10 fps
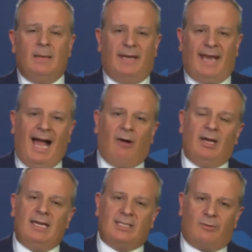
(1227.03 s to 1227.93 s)
But
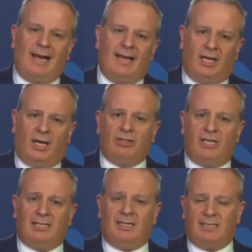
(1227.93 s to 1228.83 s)
our Israeli
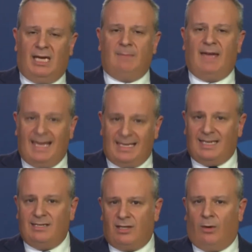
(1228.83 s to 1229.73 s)
negotiating team is
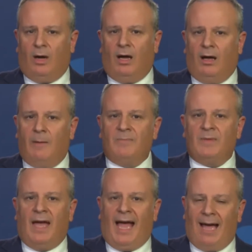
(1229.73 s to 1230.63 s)
in Doha,
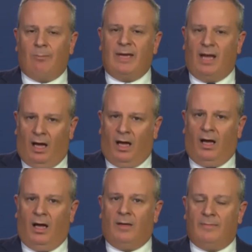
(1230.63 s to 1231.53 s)
and we
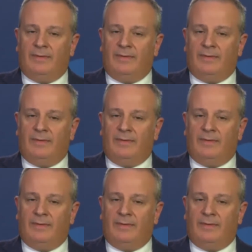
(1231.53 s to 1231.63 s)
are,